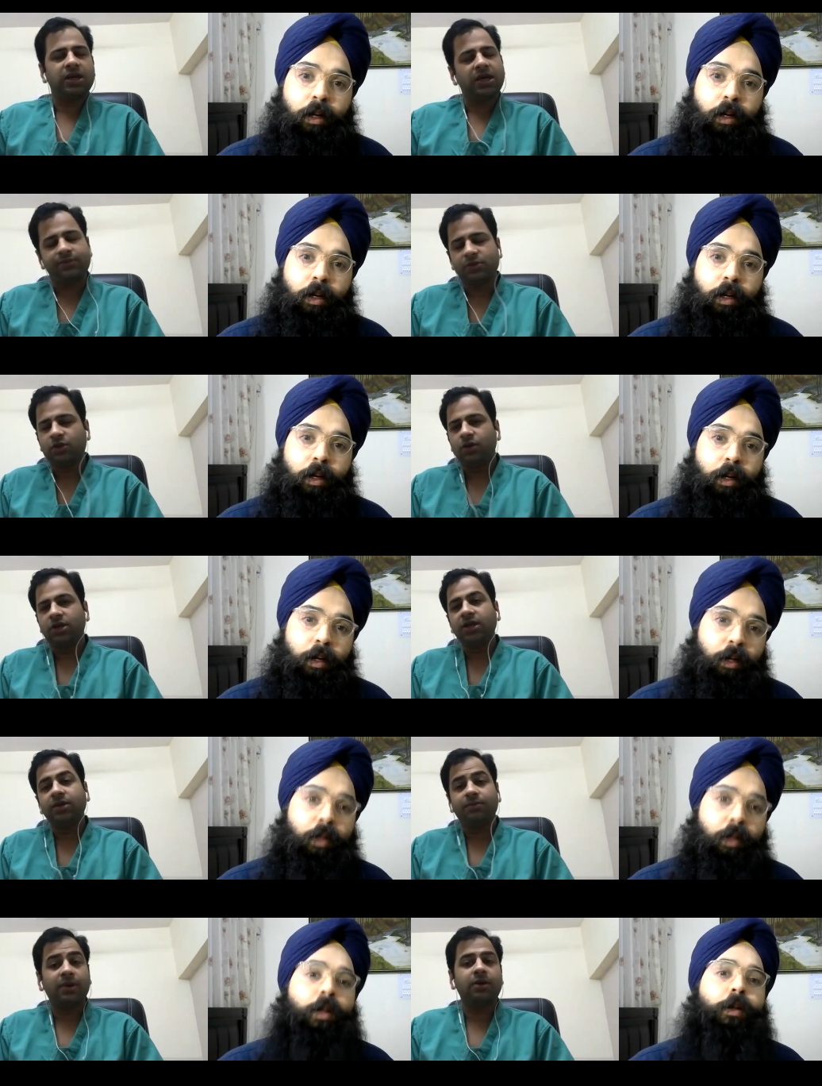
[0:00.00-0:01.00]

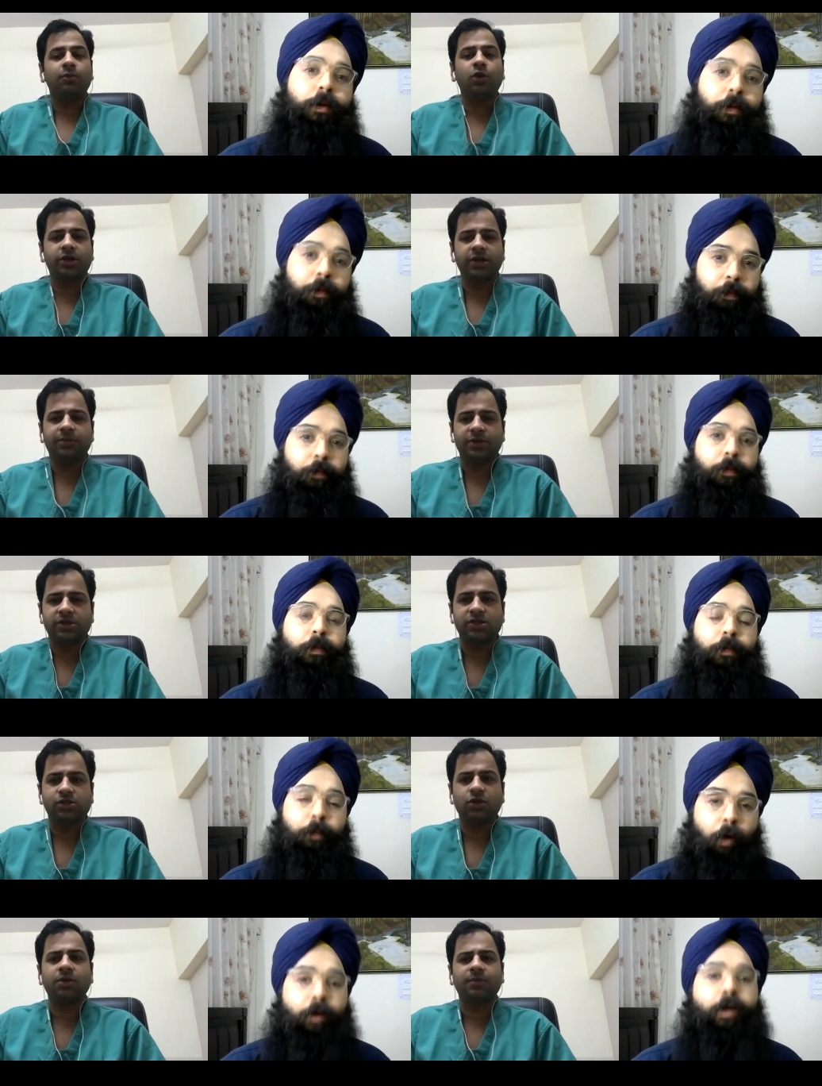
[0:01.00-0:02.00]
Speaker 1: absolutely Mo- uh, moderate
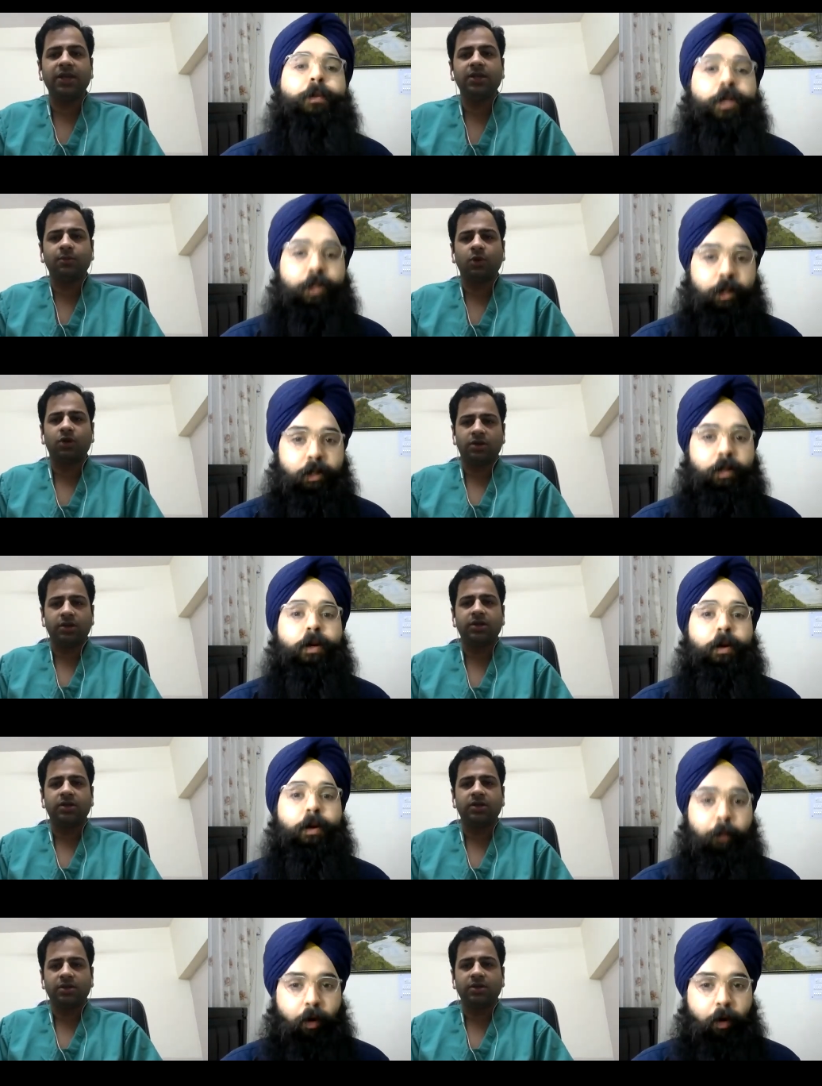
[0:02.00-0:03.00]
patients, moderate not mild, patient. moderate.
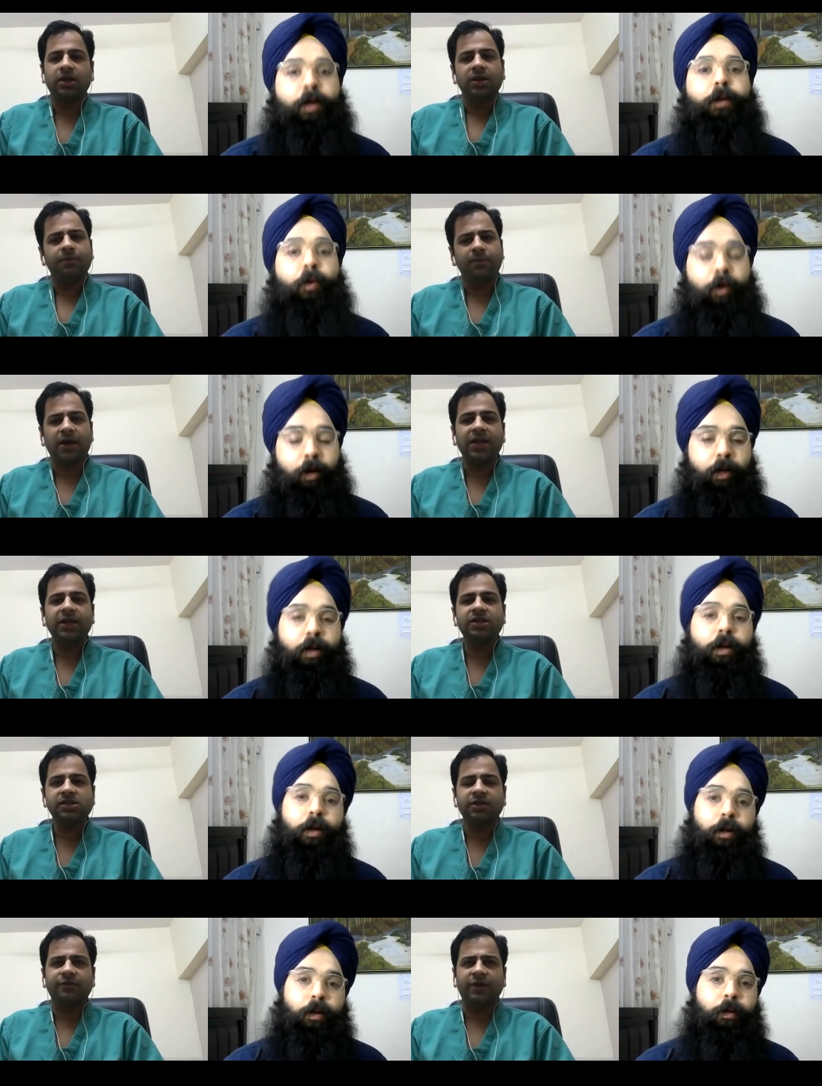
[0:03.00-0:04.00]
Moderate. Mild is
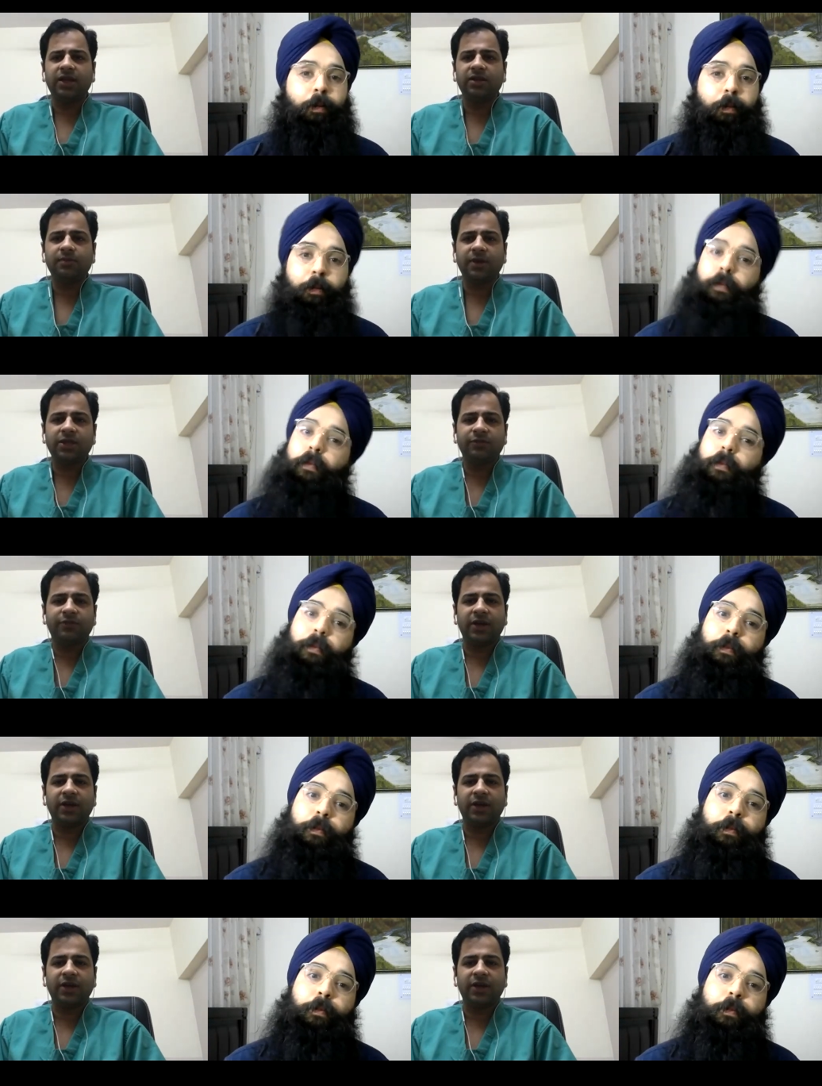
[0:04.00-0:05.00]
defined by the fact
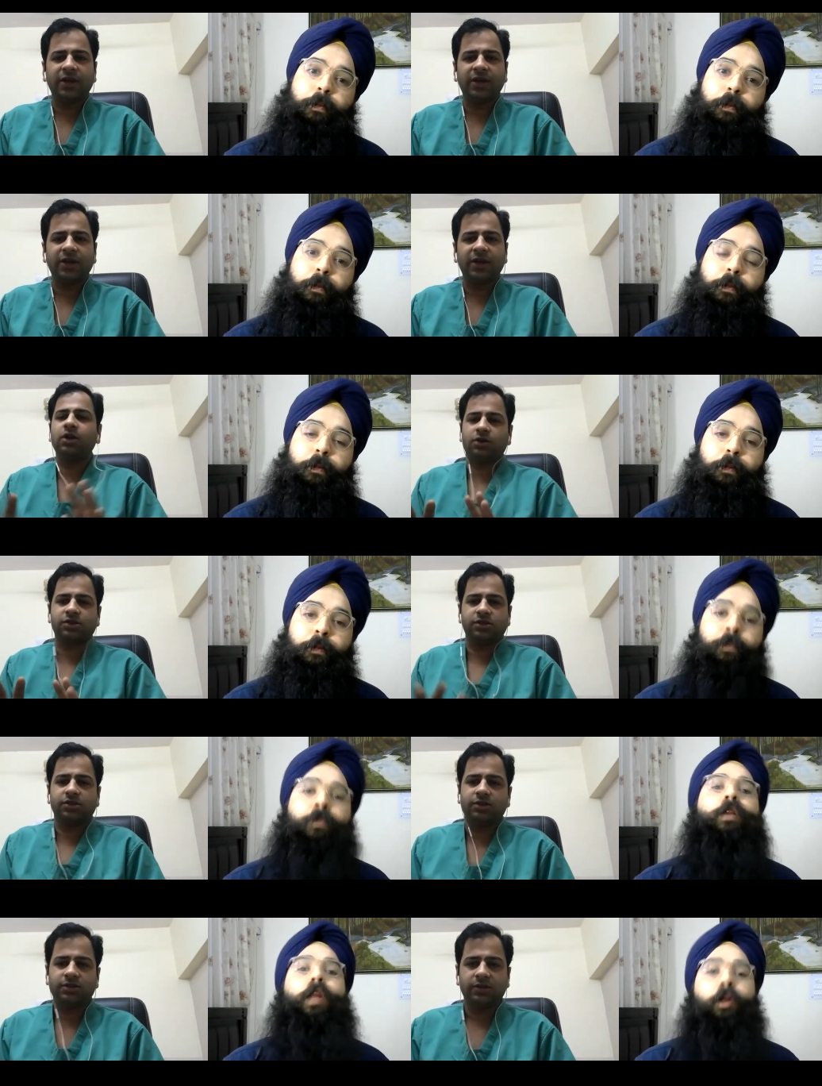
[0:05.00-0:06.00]
that you don't need
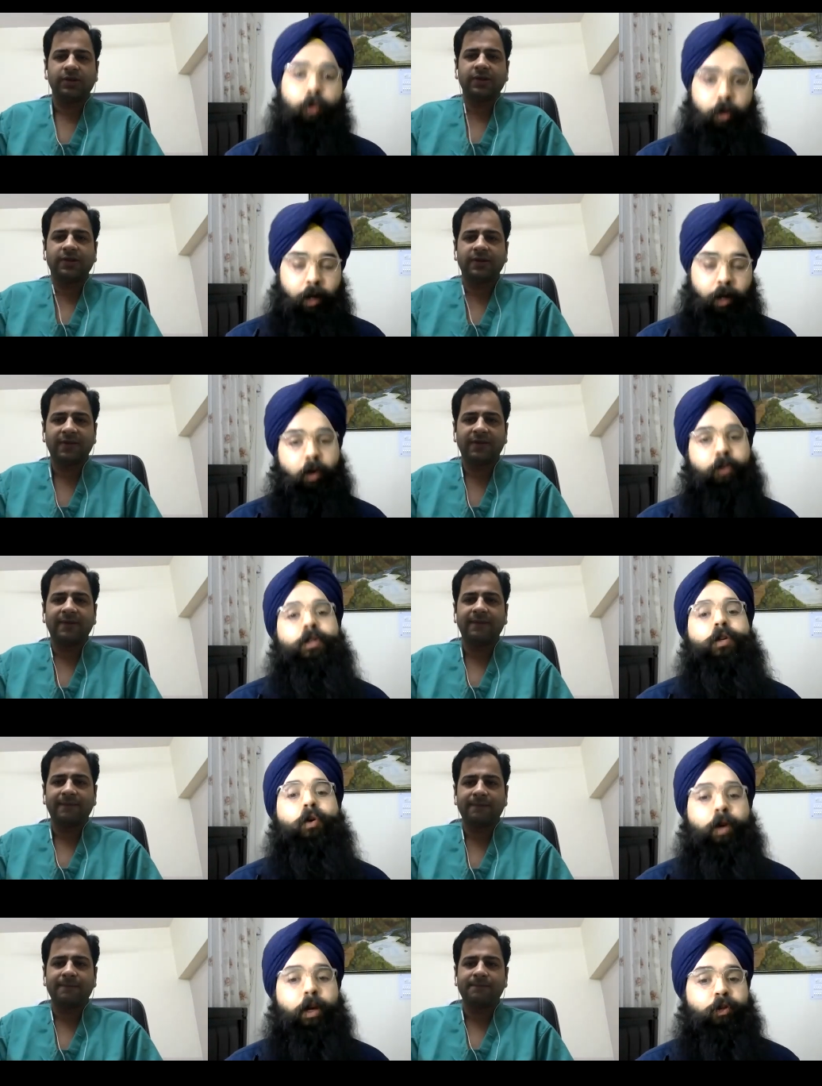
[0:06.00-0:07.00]
oxygen.
Speaker 2: That you don't need oxygen.
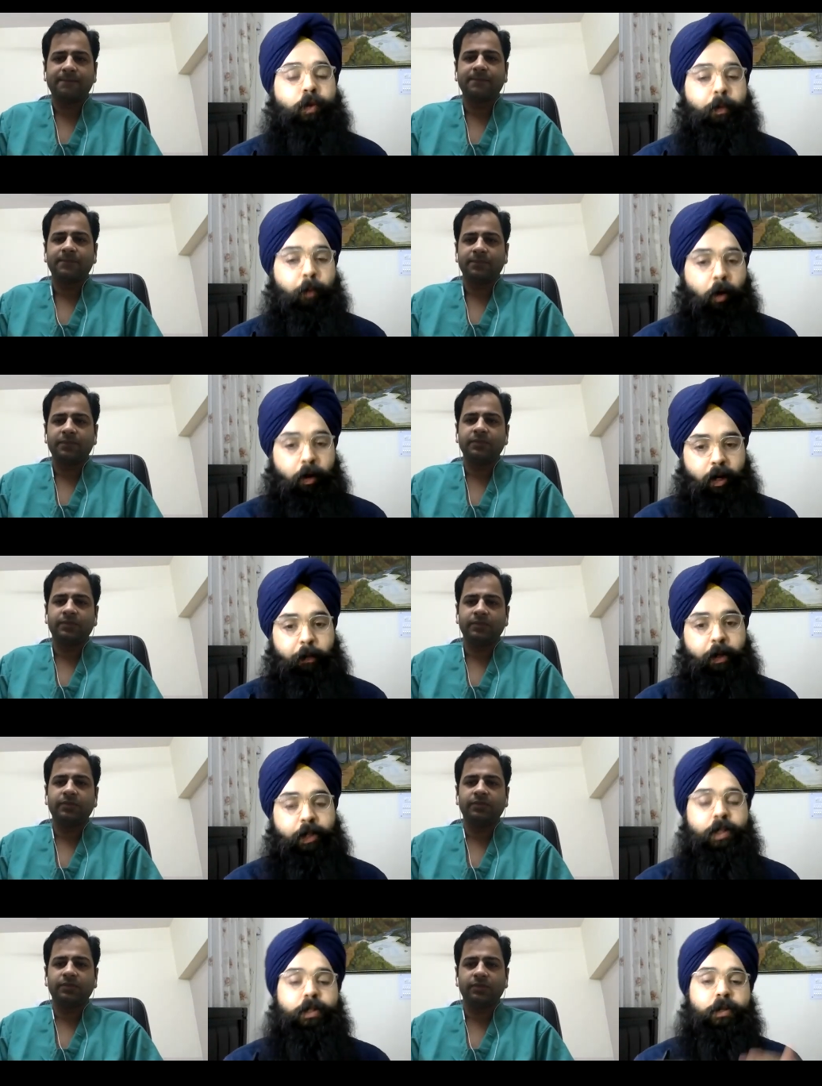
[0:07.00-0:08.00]
Okay. So for moderate
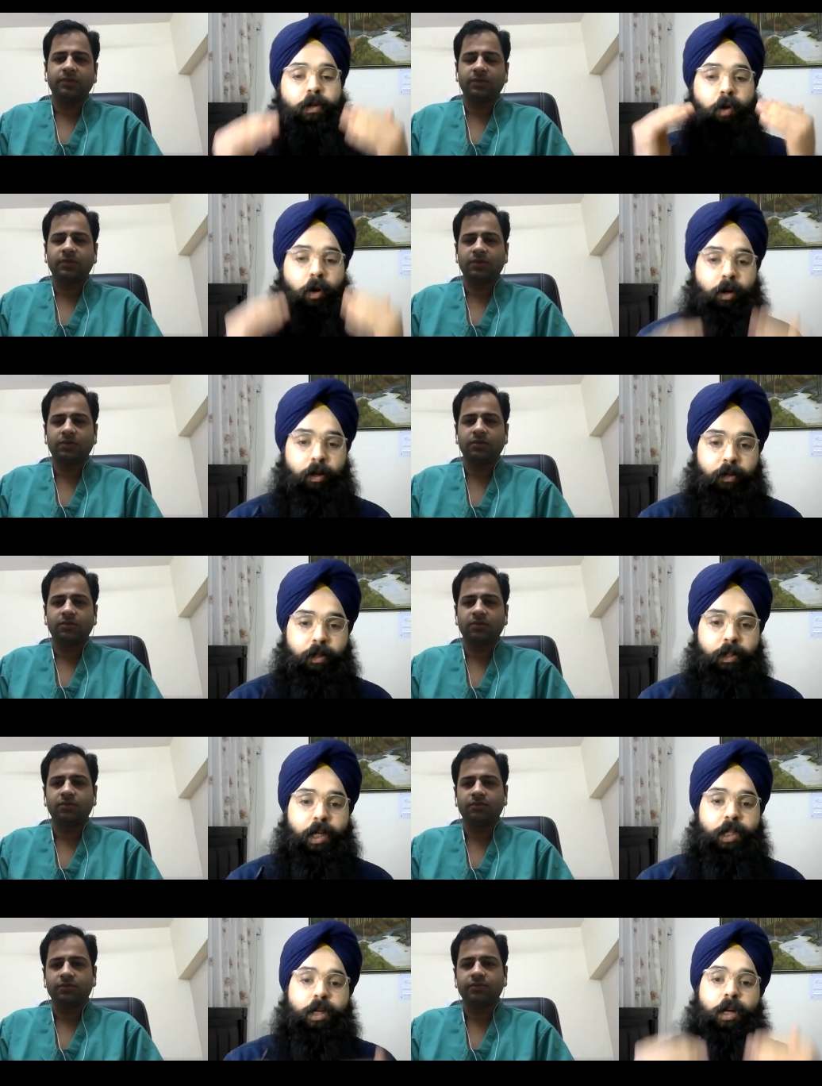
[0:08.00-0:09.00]
patients, if the doctor
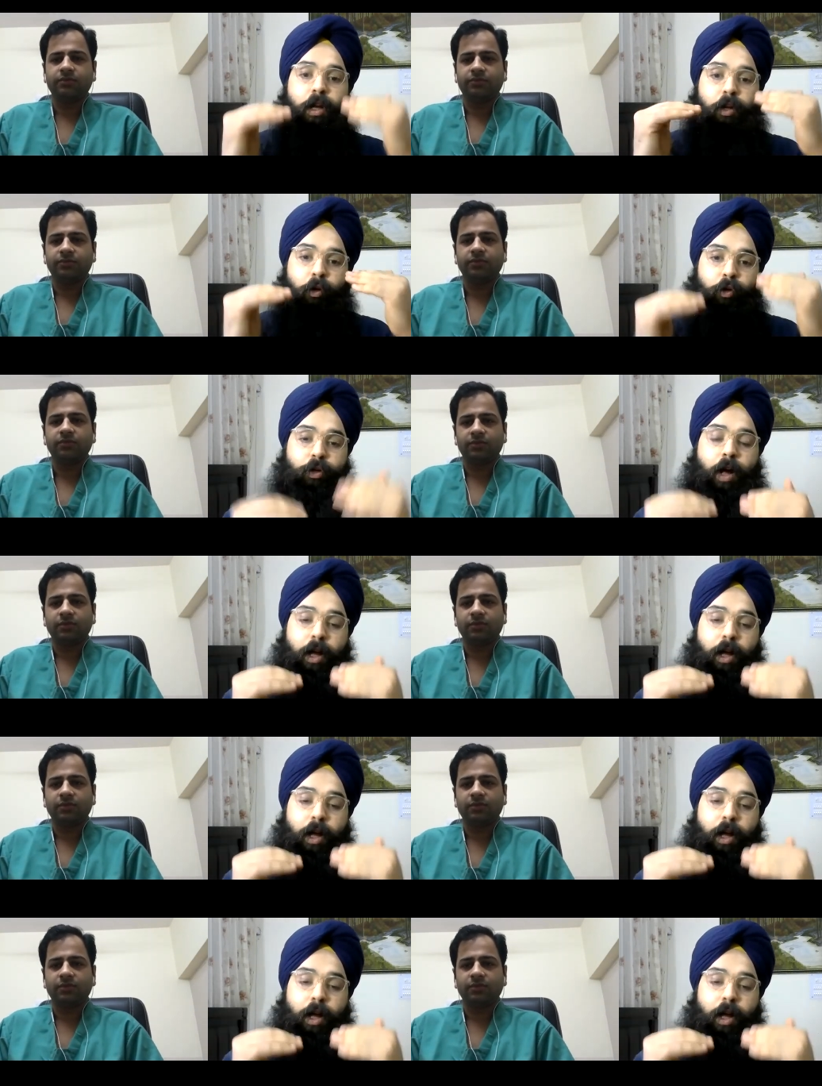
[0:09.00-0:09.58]
suggests, you should